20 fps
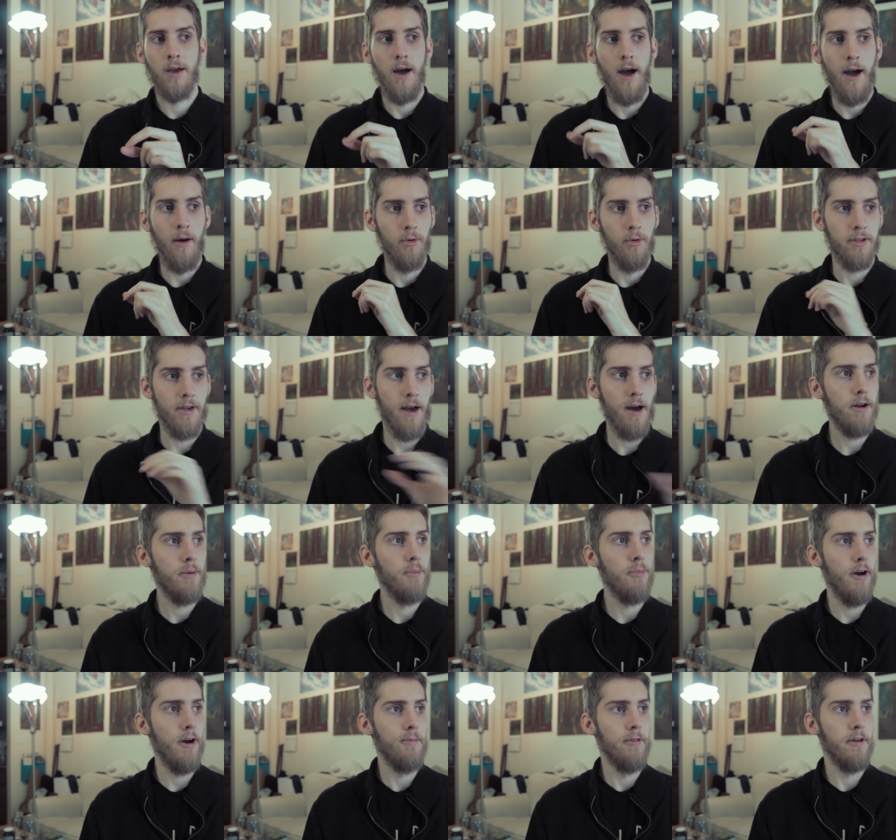I was out
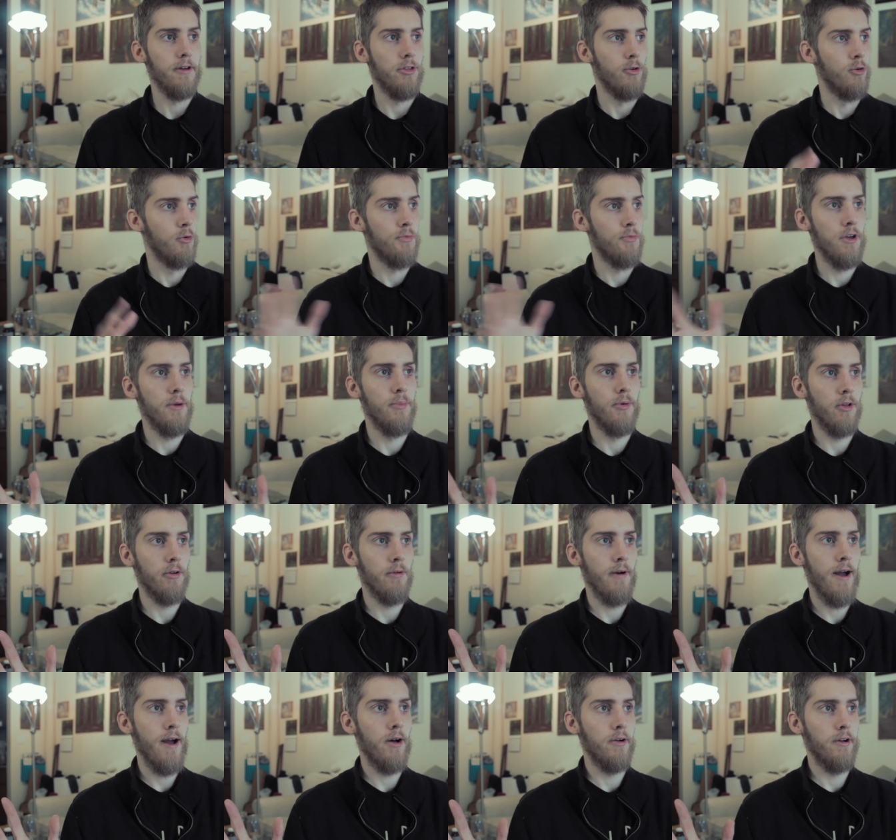in public, there were people
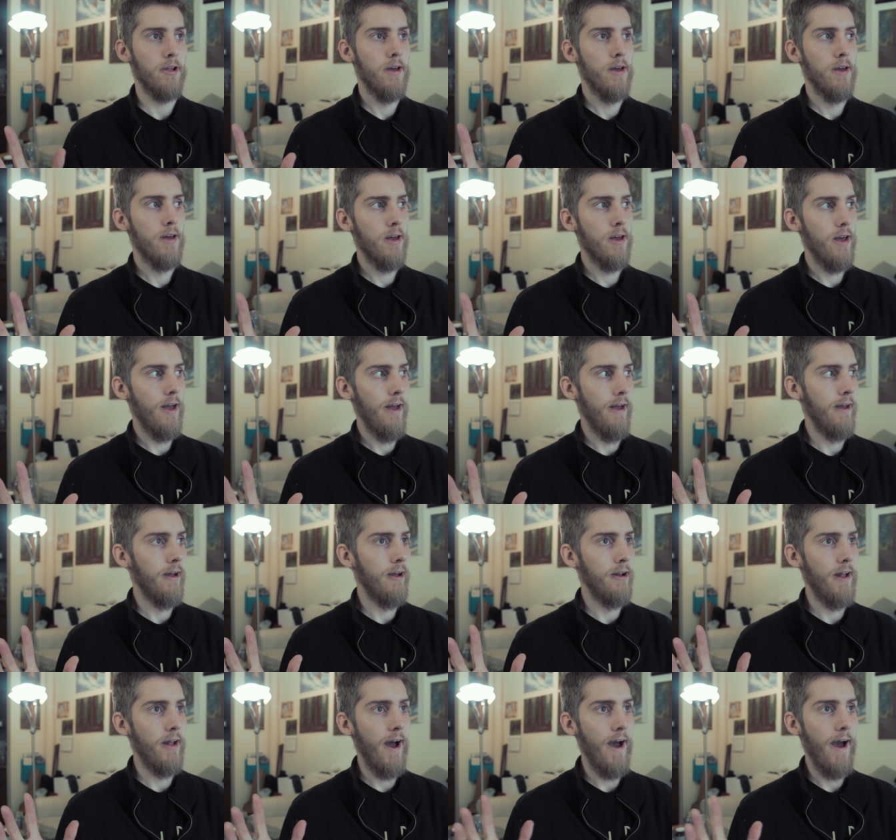around,
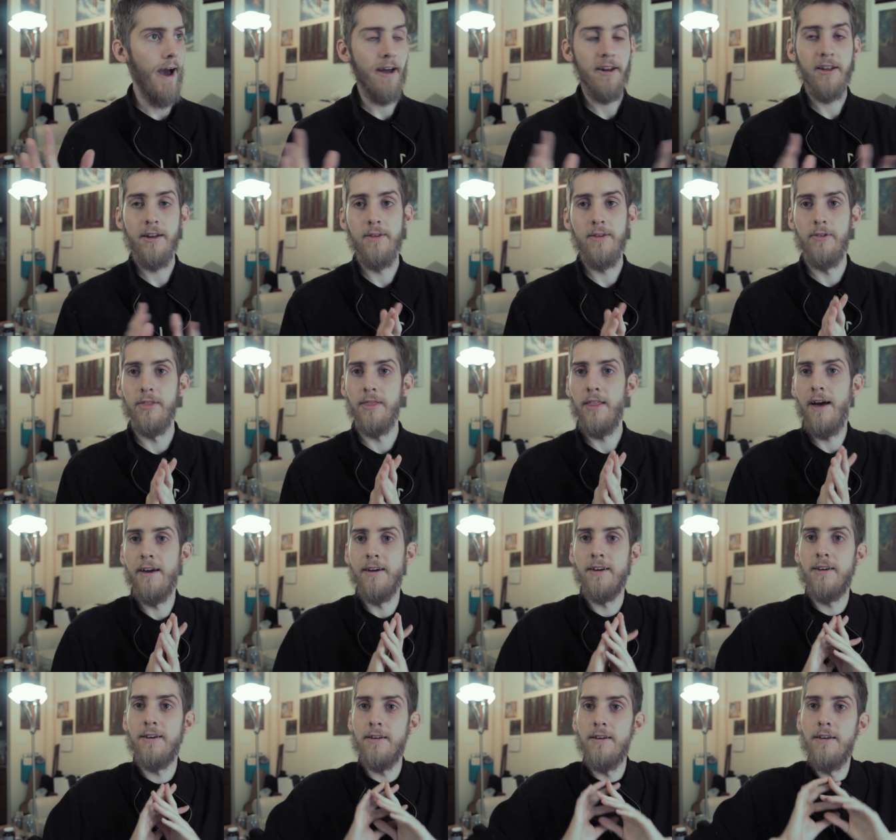and I didn't even
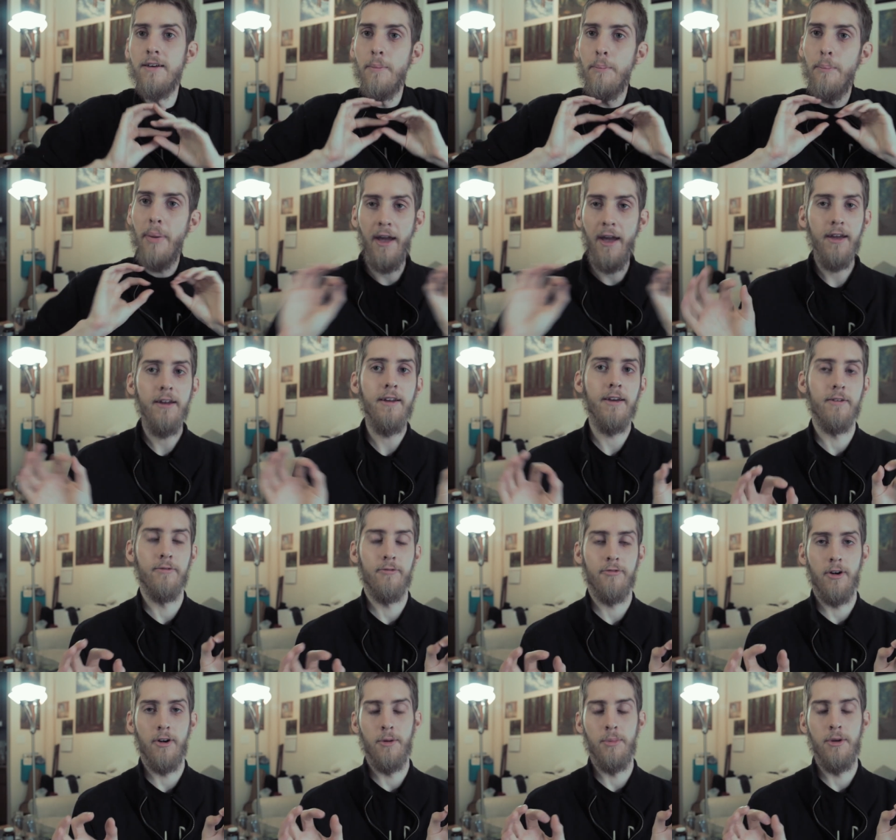like painting in
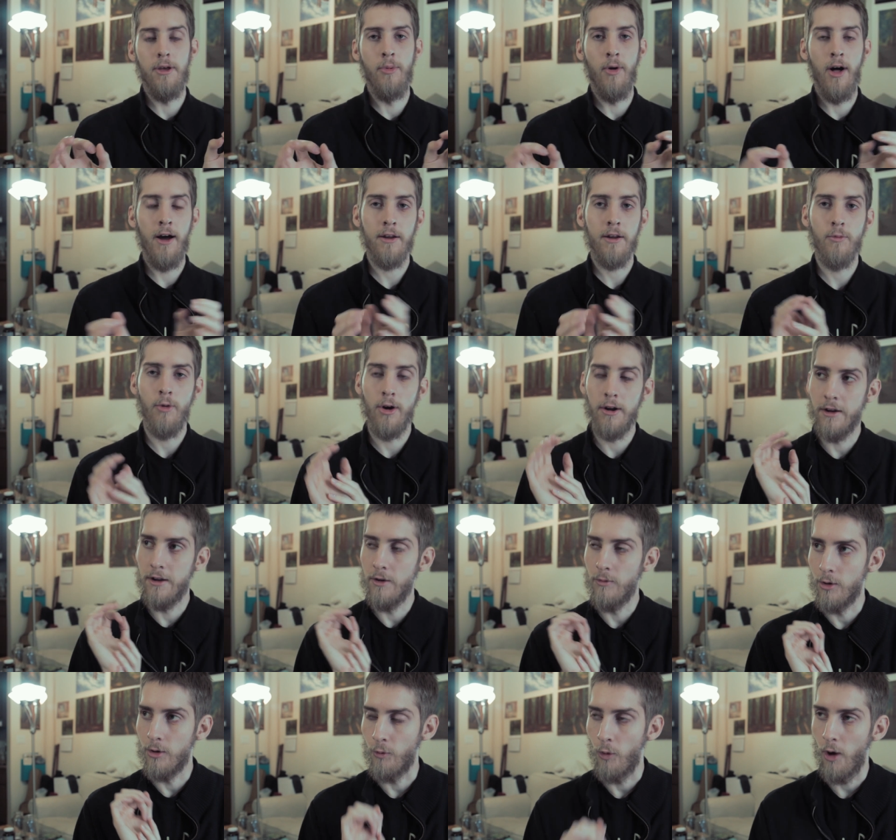front of people. I didn't want
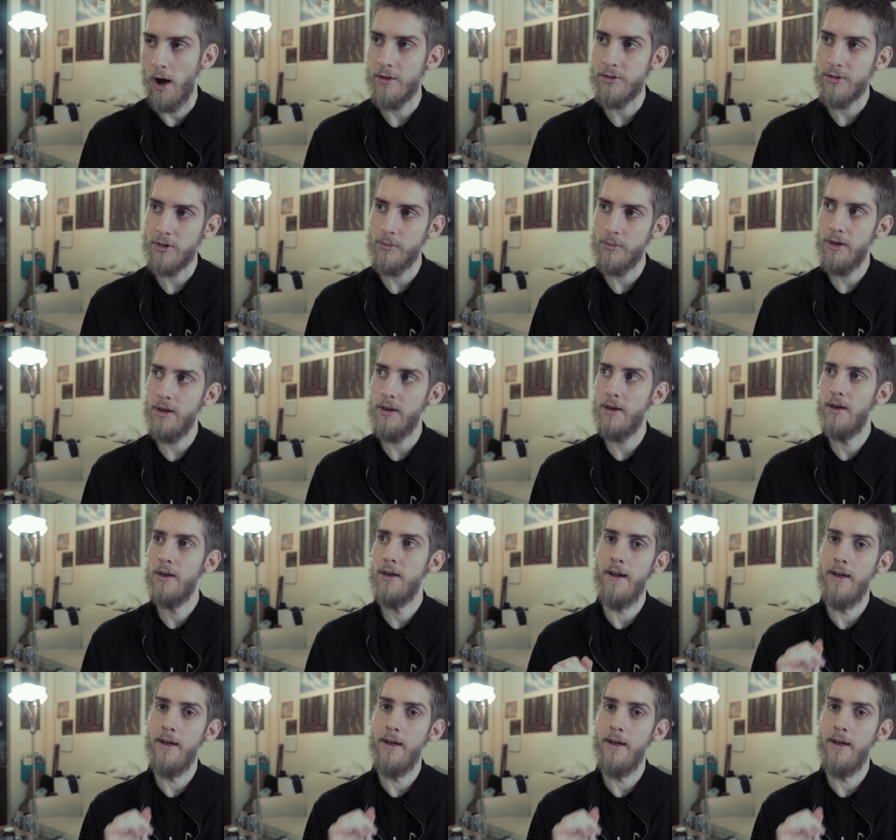anyone watching me.